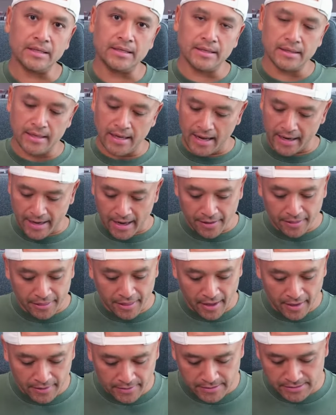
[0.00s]
Again,
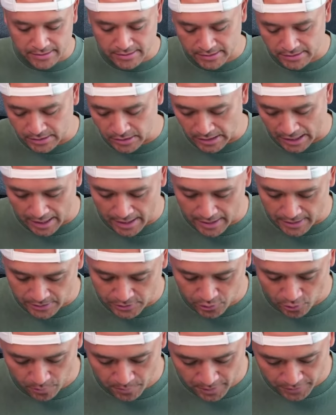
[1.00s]
thanks
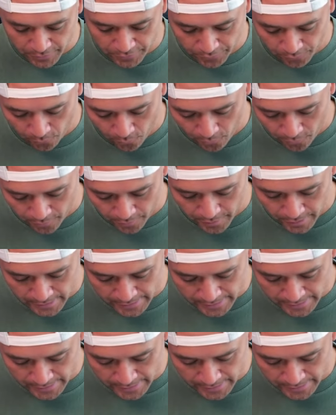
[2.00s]
so much for